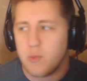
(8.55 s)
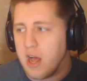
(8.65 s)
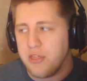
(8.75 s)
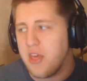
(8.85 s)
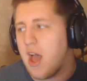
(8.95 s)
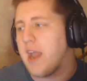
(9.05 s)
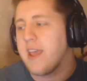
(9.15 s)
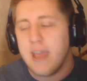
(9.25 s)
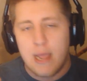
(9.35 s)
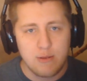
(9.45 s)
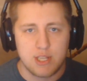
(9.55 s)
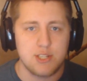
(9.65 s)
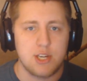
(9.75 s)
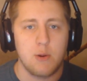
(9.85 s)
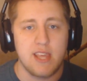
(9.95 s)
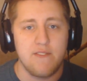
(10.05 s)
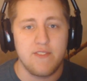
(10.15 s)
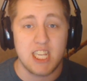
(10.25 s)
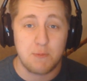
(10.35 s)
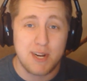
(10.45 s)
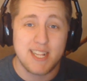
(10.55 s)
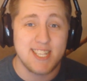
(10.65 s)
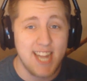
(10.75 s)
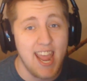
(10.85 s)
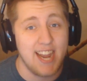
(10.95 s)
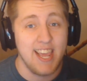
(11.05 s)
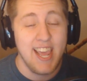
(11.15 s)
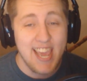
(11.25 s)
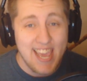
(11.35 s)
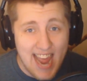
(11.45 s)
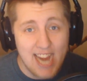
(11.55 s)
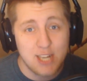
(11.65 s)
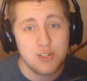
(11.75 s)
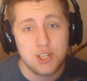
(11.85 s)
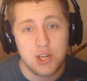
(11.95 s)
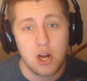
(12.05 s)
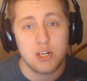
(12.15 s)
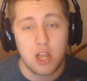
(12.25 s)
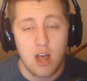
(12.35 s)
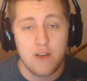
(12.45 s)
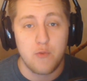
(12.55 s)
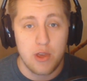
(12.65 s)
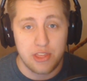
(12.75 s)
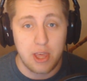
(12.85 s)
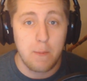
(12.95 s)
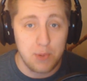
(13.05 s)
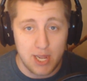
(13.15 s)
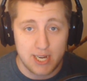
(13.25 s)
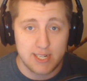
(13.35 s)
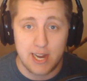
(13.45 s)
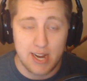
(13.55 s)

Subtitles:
We all thought it was going to start with Envious, but instead, it actually starts off with Complexity.